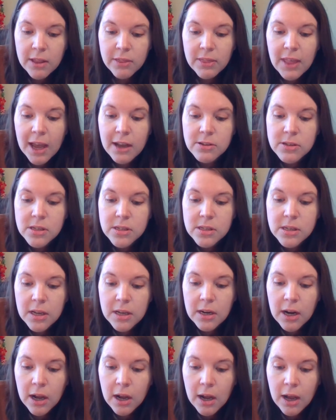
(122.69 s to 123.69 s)
Thousands
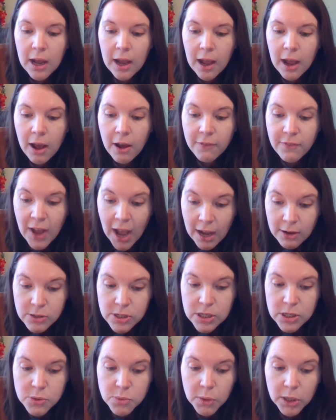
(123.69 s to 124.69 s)
of
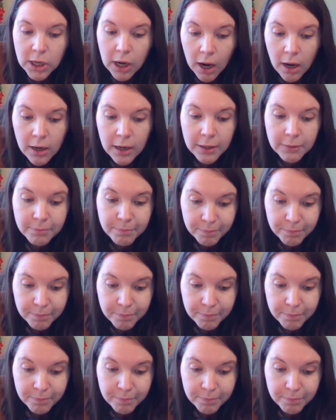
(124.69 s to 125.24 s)
houses were gone.